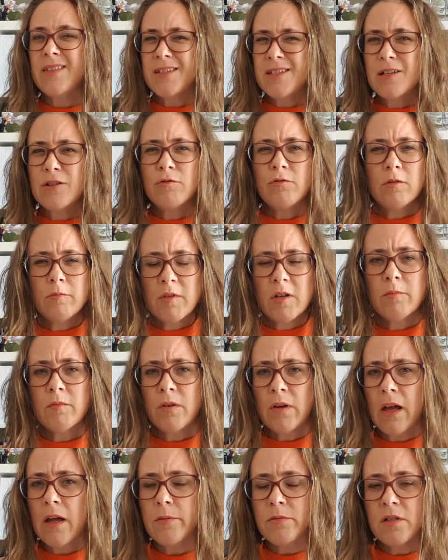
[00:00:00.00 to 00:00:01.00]
The sunroom can
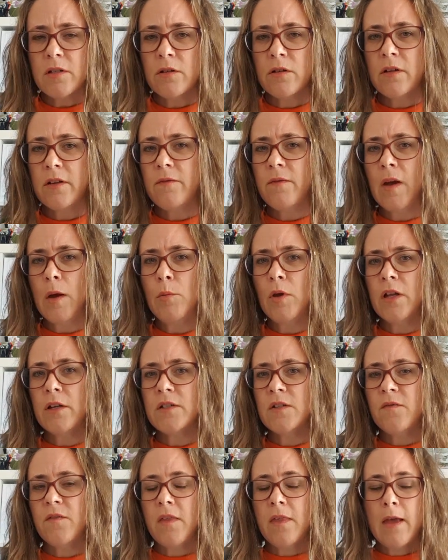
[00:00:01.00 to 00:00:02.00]
be absolutely
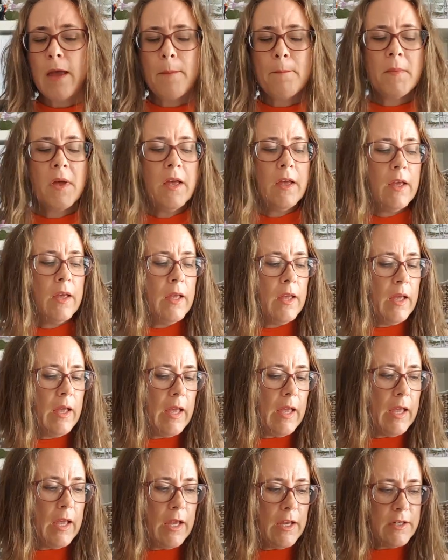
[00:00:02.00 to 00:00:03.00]
fabulous for them.
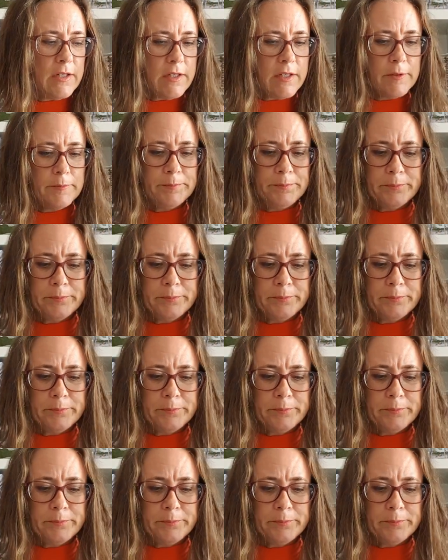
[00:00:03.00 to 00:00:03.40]
And